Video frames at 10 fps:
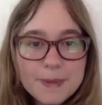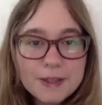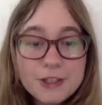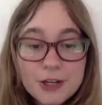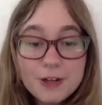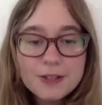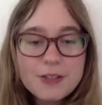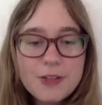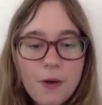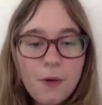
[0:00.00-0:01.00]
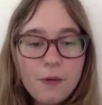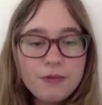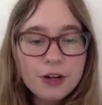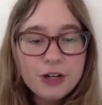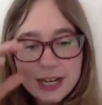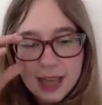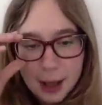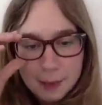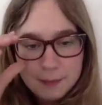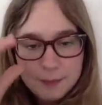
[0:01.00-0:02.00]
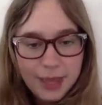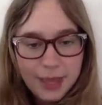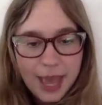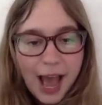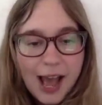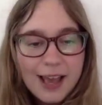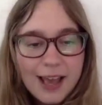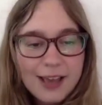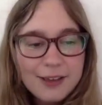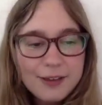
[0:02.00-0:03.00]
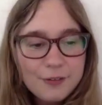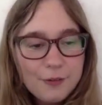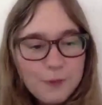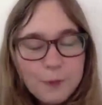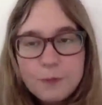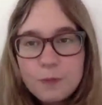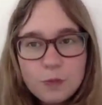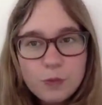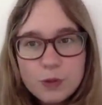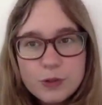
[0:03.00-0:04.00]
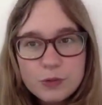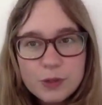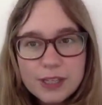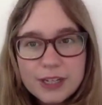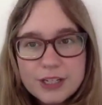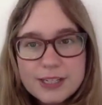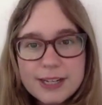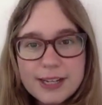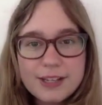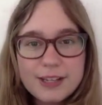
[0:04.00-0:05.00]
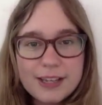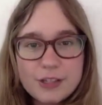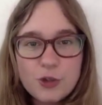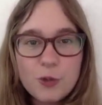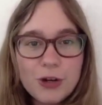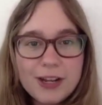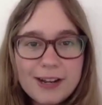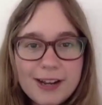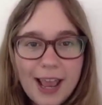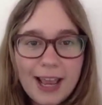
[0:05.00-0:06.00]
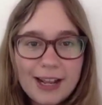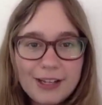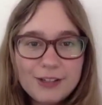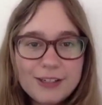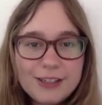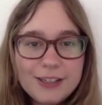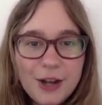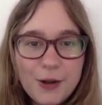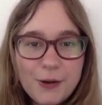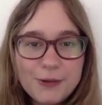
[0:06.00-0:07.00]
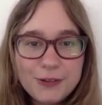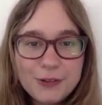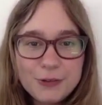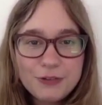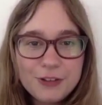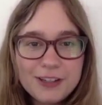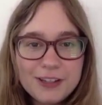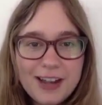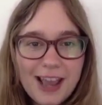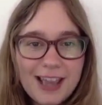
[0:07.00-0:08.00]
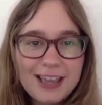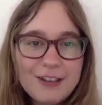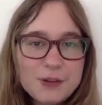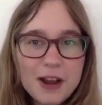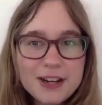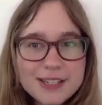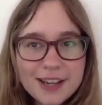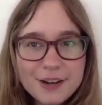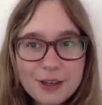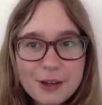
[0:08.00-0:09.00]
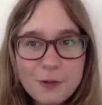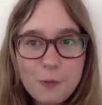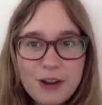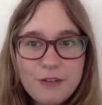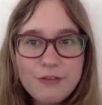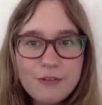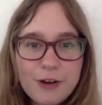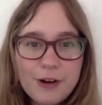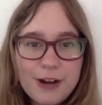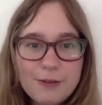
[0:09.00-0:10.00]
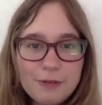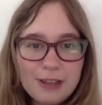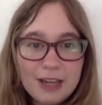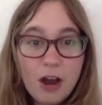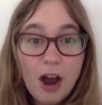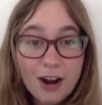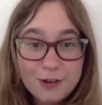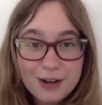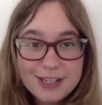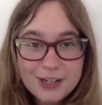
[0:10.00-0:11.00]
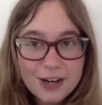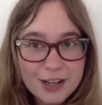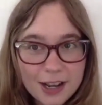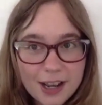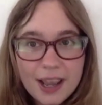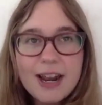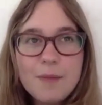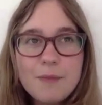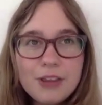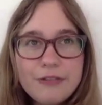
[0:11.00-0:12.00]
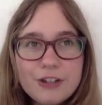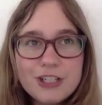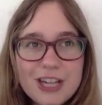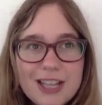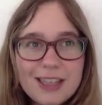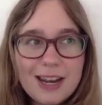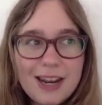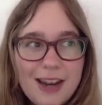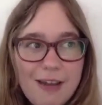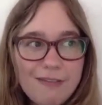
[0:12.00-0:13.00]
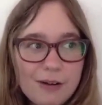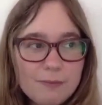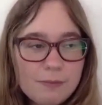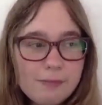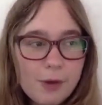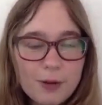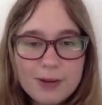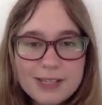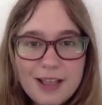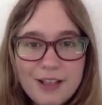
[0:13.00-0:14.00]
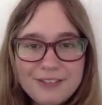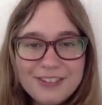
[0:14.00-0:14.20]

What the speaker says: Sure. So foraging, I was really just exuberant and, you know, youthful and naive. So I just kind of like went for it really hard when I started. And I'm really fortunate that I never hurt myself.